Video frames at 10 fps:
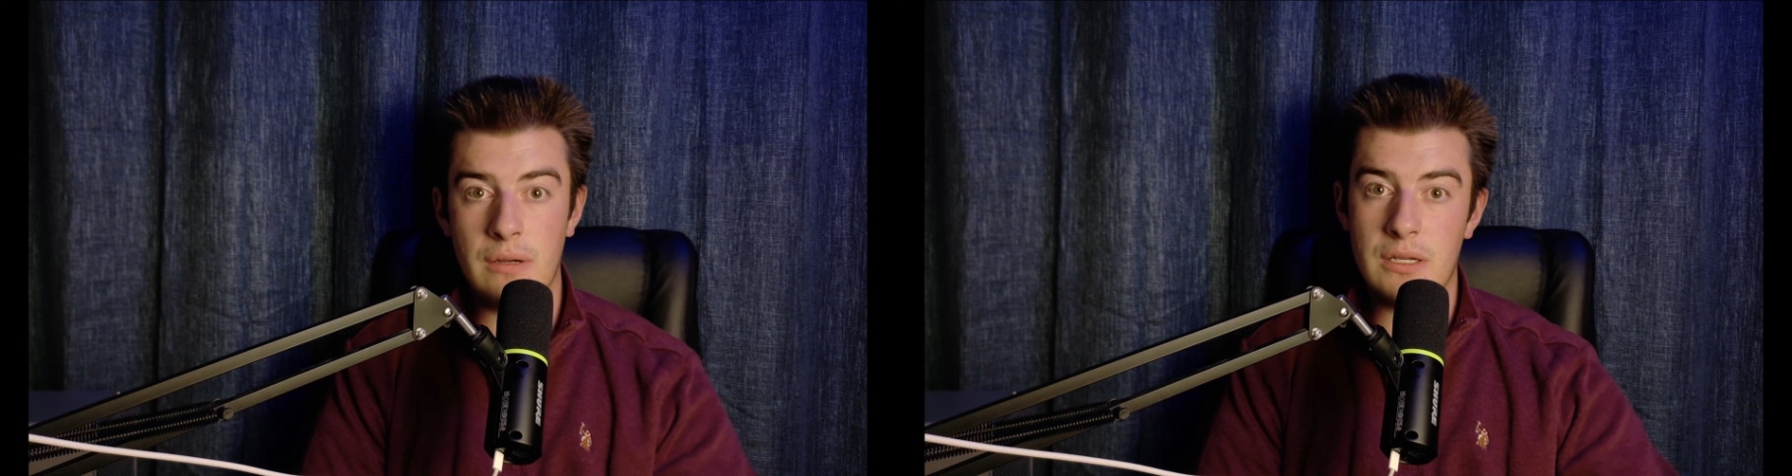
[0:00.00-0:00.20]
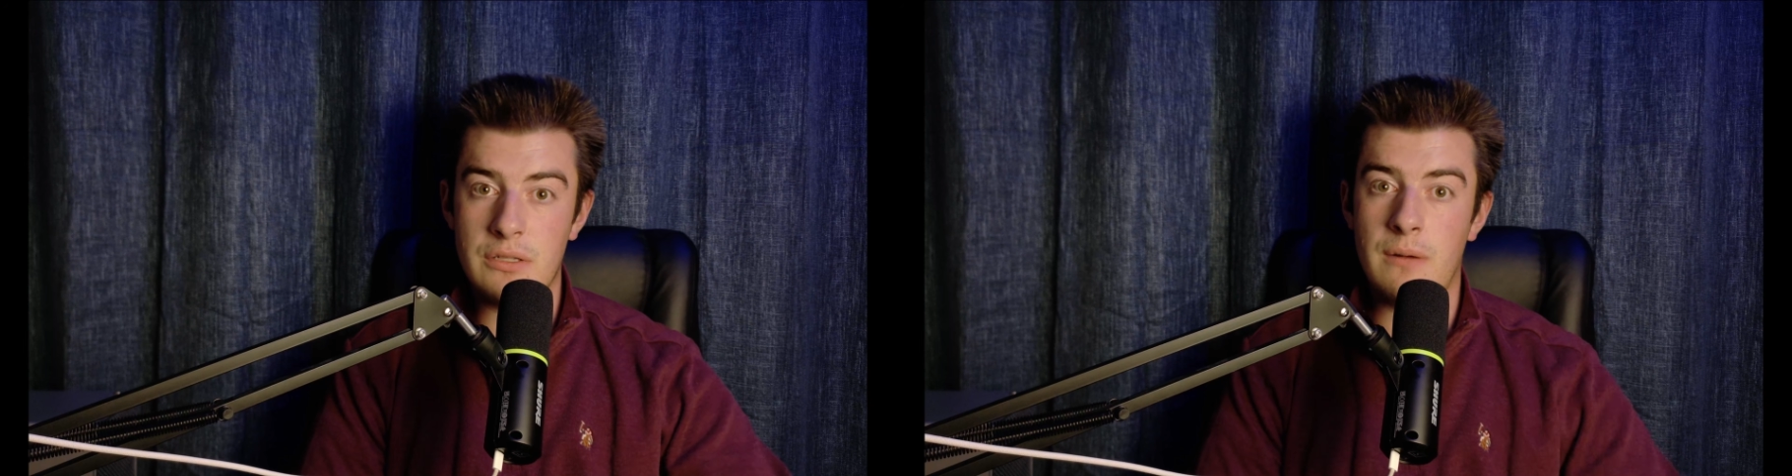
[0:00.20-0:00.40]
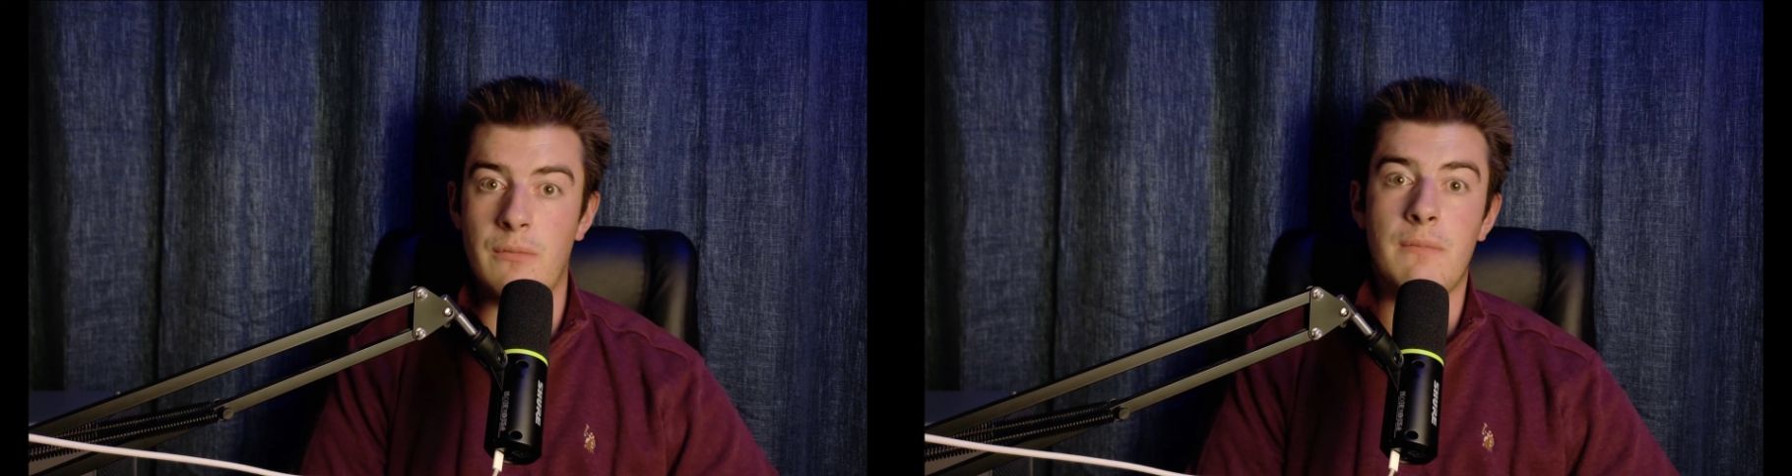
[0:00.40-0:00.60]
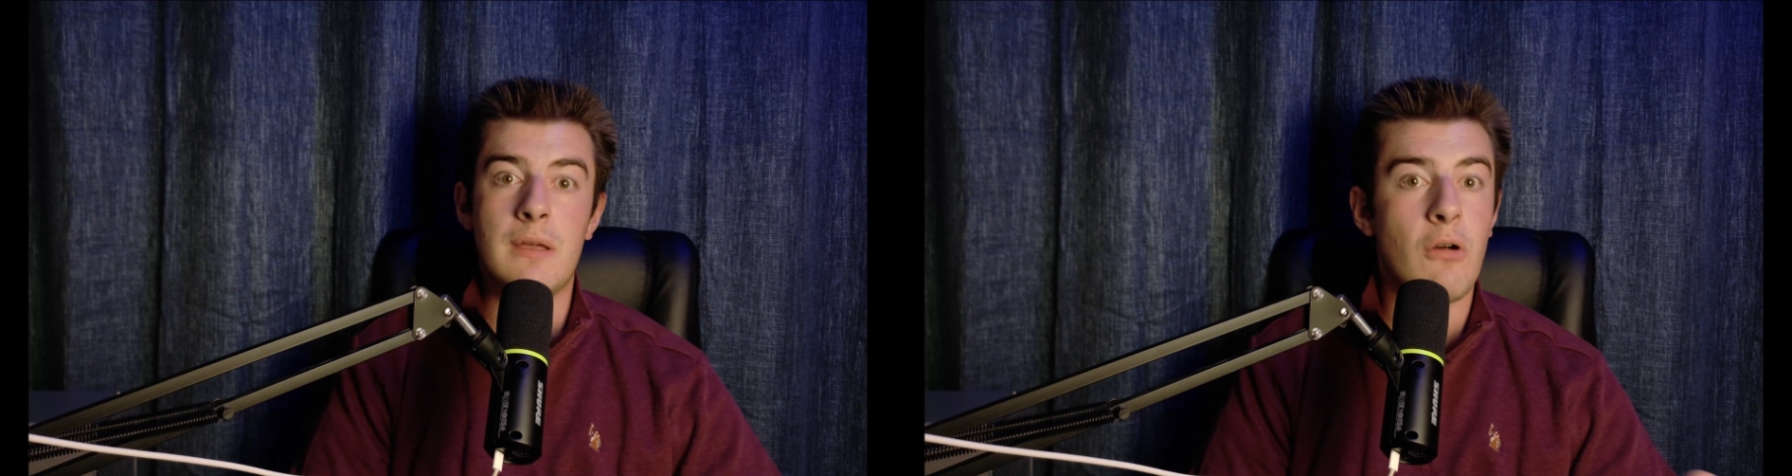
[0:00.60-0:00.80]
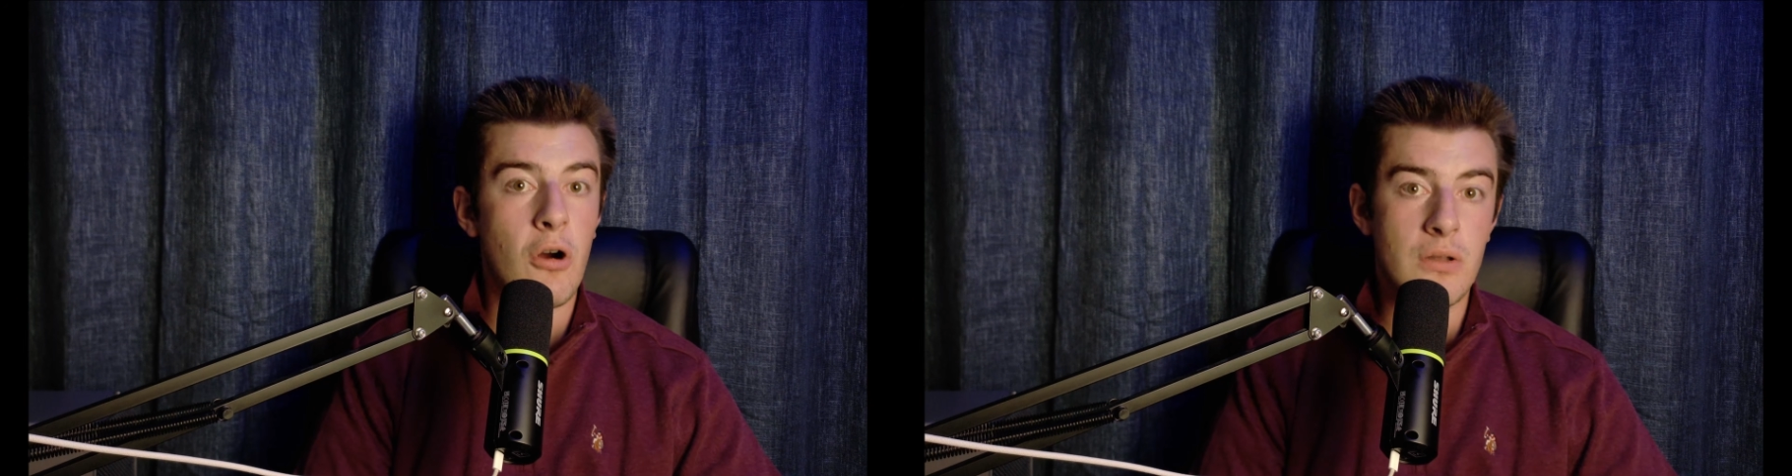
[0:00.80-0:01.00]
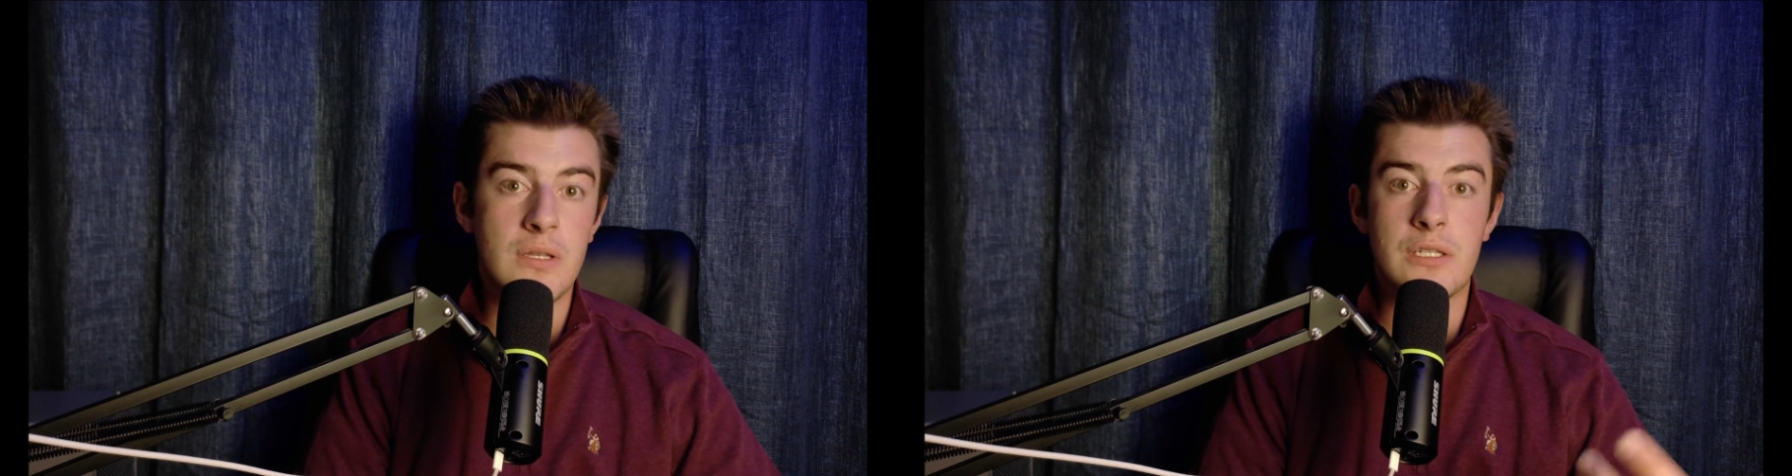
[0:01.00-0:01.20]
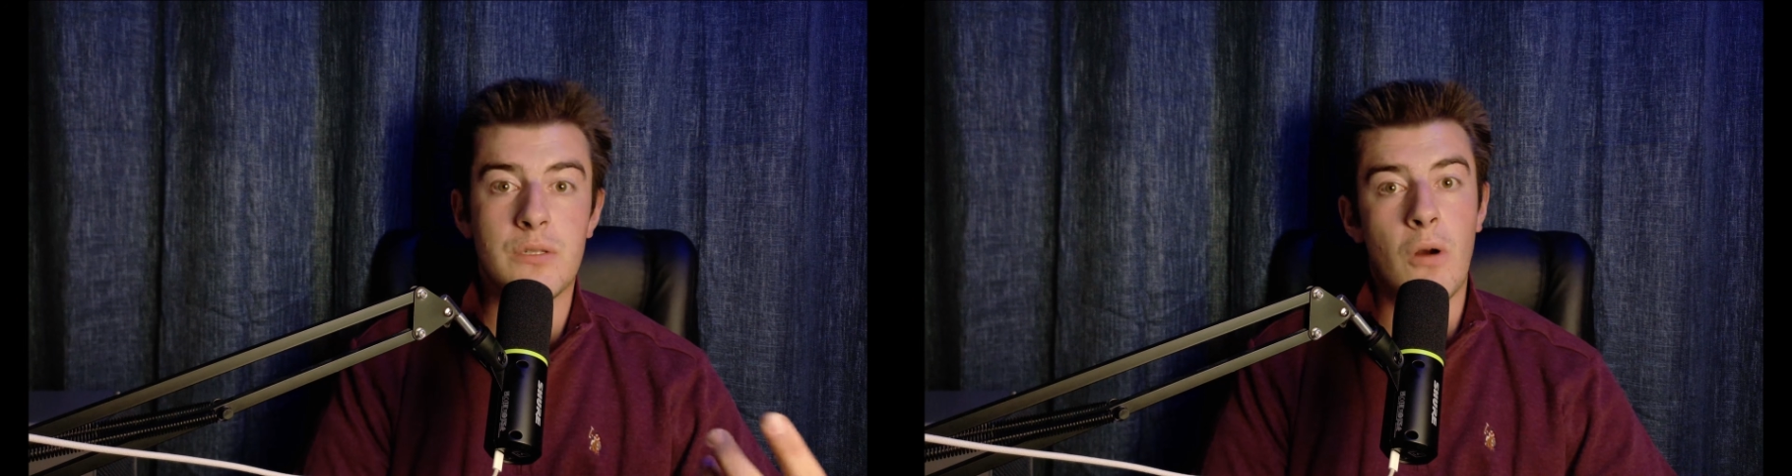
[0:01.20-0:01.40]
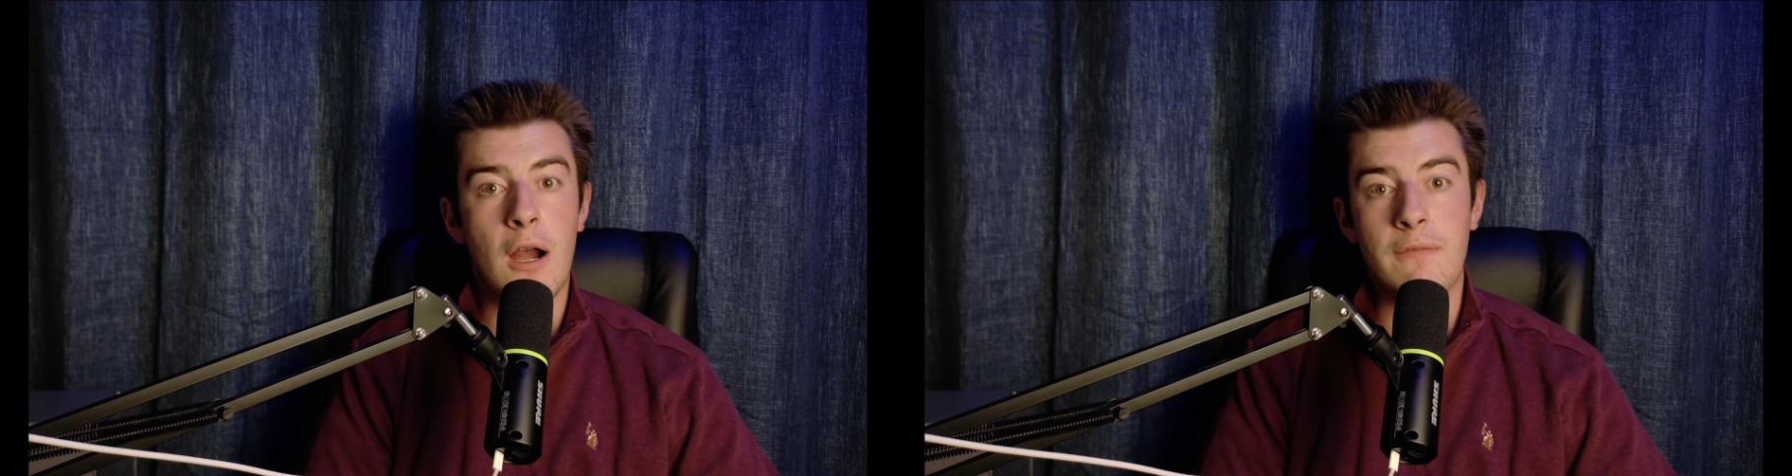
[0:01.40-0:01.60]
Because remember, a big part of this is
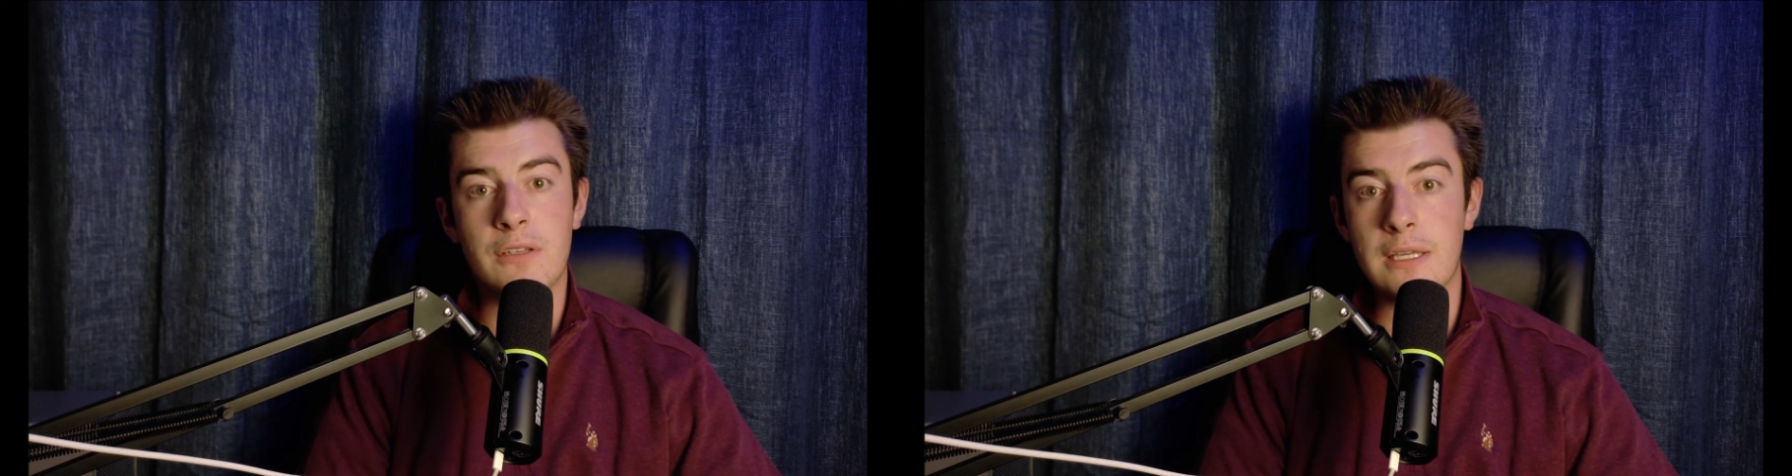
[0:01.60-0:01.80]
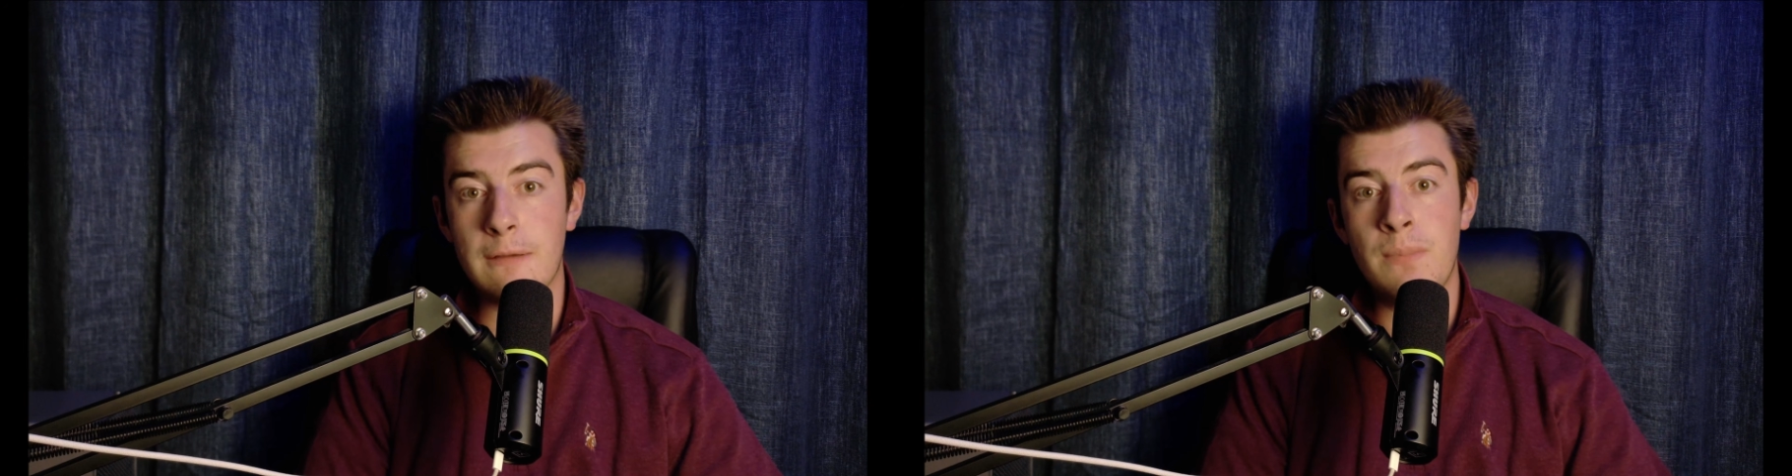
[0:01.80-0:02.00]
privacy.